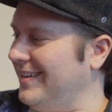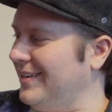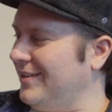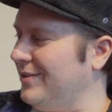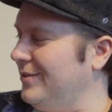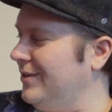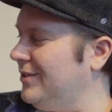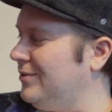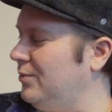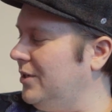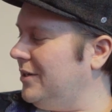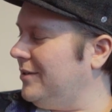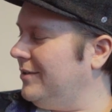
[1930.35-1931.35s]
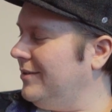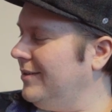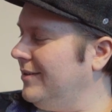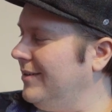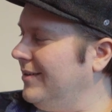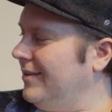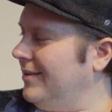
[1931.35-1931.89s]
I don't know, it's weird,
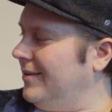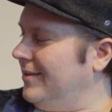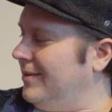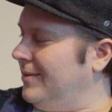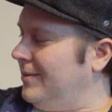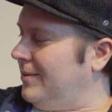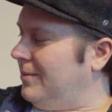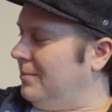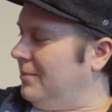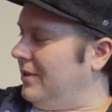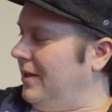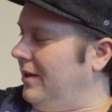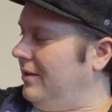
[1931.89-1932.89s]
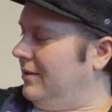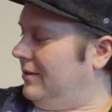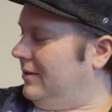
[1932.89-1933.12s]
but yeah.